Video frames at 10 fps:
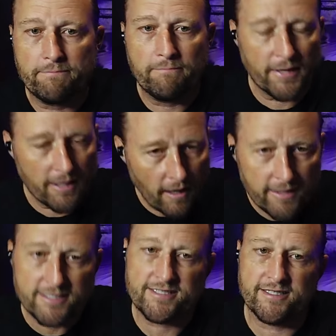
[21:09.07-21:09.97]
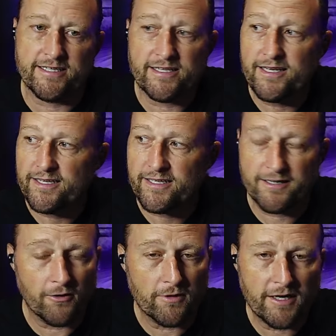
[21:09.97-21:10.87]
But honestly, you
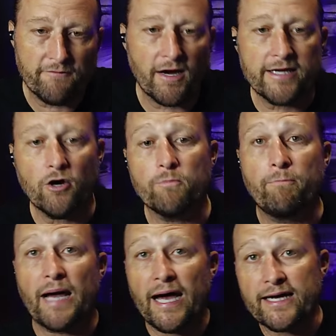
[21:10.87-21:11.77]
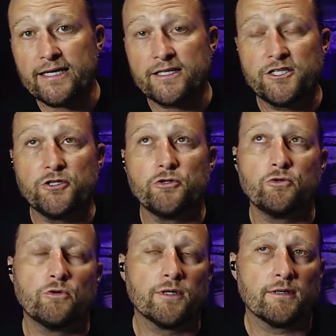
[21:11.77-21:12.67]
know, if I go back
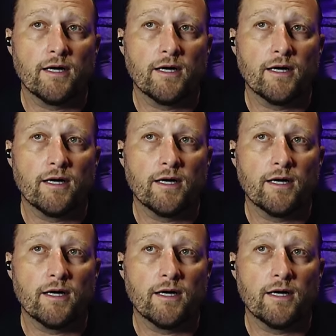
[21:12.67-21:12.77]
to